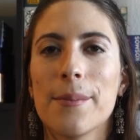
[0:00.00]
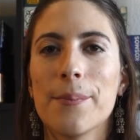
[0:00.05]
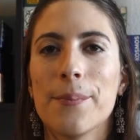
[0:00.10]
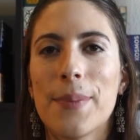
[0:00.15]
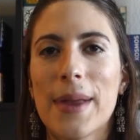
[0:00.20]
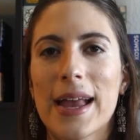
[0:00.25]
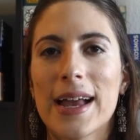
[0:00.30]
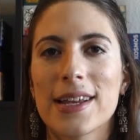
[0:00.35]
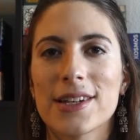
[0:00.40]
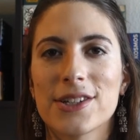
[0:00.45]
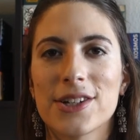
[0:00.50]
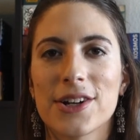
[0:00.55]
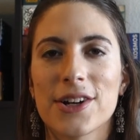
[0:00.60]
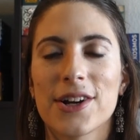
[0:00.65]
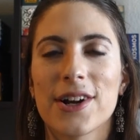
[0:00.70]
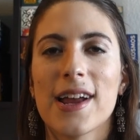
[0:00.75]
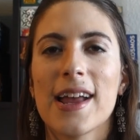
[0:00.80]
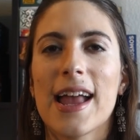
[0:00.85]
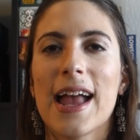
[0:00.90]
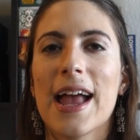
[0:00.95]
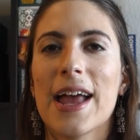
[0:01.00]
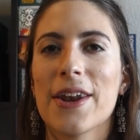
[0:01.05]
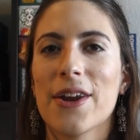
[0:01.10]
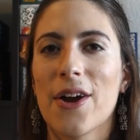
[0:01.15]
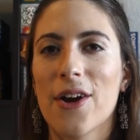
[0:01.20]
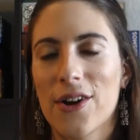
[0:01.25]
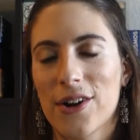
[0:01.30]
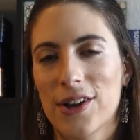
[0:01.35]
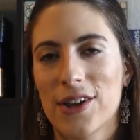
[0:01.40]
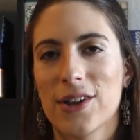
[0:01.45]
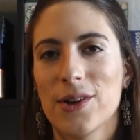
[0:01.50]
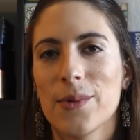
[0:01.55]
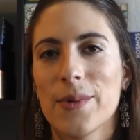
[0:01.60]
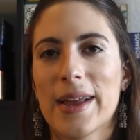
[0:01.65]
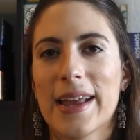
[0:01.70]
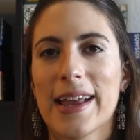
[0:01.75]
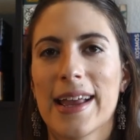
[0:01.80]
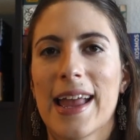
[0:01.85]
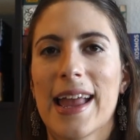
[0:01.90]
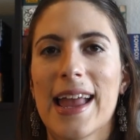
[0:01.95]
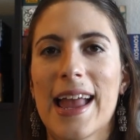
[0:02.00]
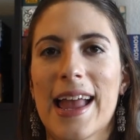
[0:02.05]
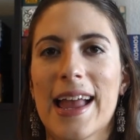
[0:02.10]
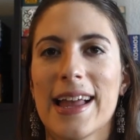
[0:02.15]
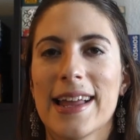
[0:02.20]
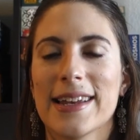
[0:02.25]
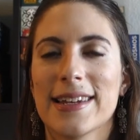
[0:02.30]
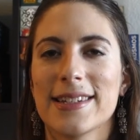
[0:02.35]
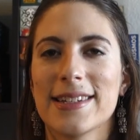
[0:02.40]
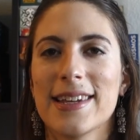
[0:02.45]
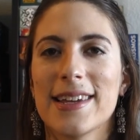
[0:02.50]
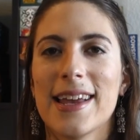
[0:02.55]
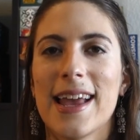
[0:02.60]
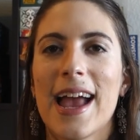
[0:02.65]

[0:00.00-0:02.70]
banter and arguing and